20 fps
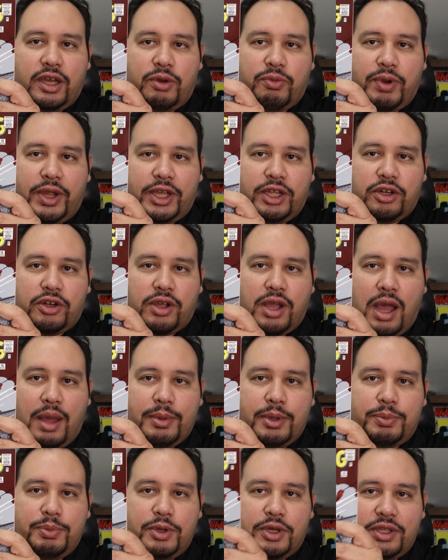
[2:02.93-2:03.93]
regular
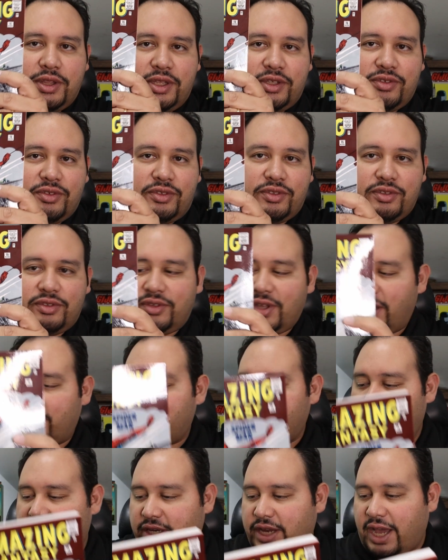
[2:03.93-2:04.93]
comic book. This is the
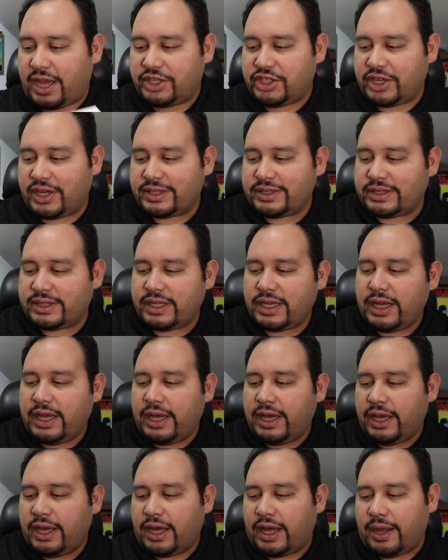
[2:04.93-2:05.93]
size of the digest.
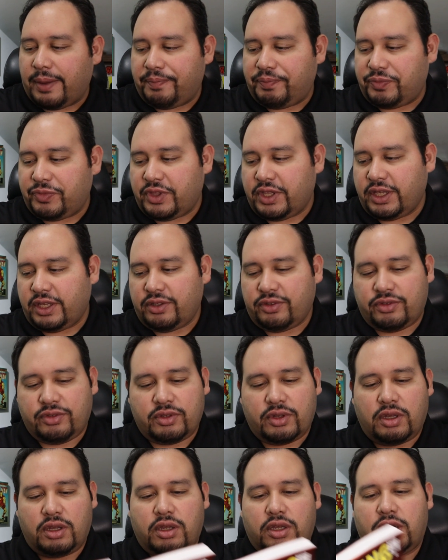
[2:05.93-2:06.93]

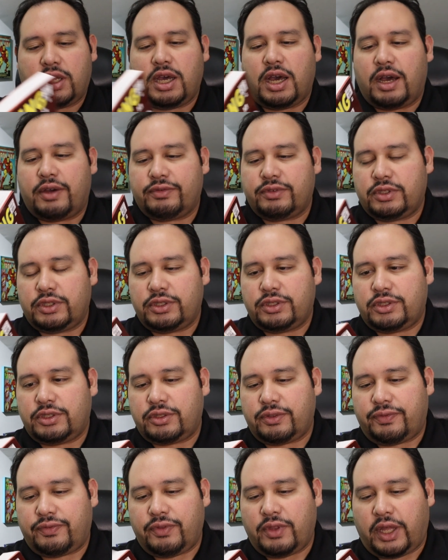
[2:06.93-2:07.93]
These
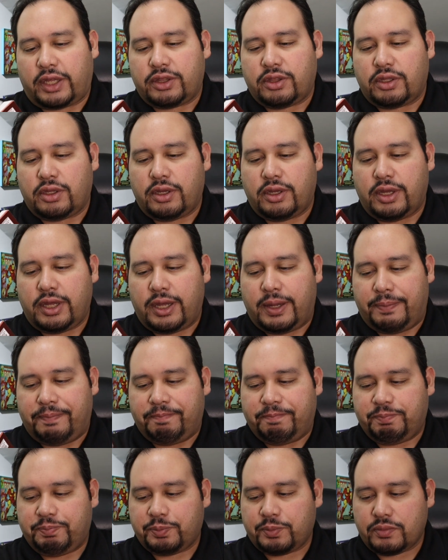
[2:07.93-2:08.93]
covers, like
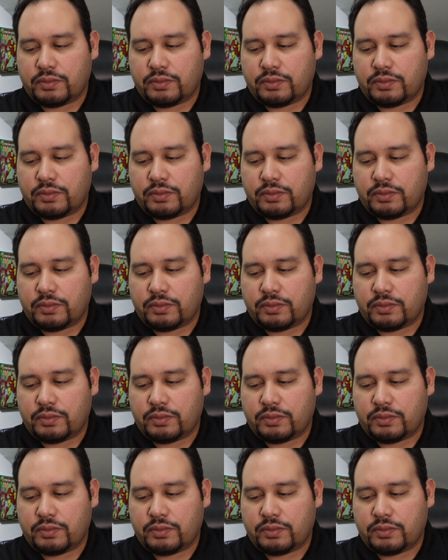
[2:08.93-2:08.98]
the